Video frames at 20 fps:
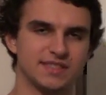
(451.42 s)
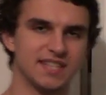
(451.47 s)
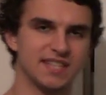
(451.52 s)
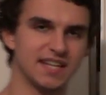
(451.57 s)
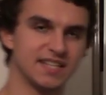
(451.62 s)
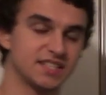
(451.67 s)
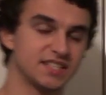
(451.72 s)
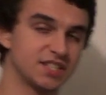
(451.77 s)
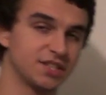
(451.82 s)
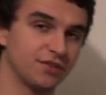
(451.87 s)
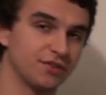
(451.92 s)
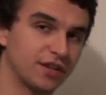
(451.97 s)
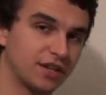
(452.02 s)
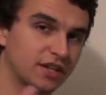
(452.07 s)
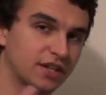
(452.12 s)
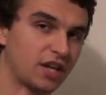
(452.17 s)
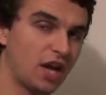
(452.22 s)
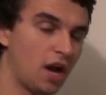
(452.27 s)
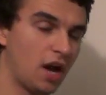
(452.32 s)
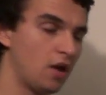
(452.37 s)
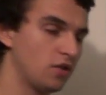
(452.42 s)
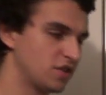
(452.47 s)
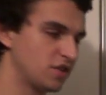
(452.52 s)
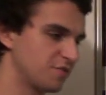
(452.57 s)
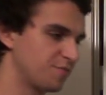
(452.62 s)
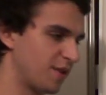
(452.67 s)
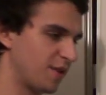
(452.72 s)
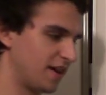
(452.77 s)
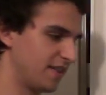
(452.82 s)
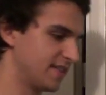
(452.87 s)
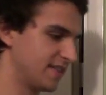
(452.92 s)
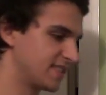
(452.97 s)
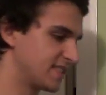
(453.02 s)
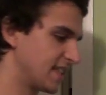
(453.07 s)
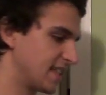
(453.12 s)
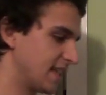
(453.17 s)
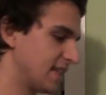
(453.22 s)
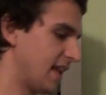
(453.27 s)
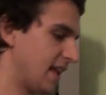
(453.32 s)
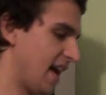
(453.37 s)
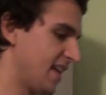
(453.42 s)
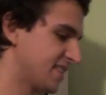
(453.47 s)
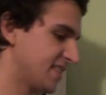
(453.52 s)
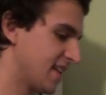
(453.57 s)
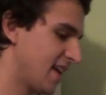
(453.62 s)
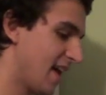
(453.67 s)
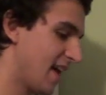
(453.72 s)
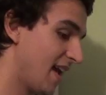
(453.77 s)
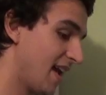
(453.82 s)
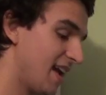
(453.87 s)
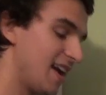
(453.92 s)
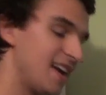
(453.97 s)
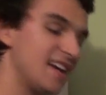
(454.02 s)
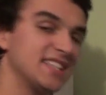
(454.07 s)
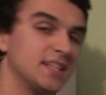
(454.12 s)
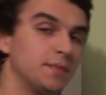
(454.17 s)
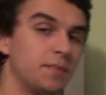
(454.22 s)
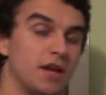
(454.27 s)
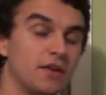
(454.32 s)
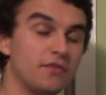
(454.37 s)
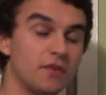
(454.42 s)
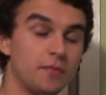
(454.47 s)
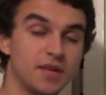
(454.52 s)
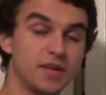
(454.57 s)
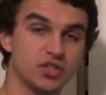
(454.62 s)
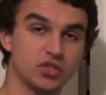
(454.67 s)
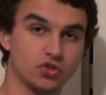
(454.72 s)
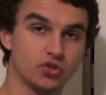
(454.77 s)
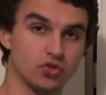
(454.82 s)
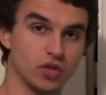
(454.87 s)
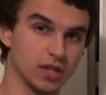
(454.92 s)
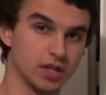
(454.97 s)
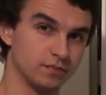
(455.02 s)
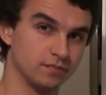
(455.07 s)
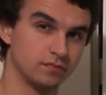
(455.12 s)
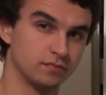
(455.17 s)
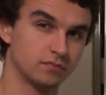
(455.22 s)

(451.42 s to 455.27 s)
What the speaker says: tastes are encoded by the CNS is a bit of a mystery,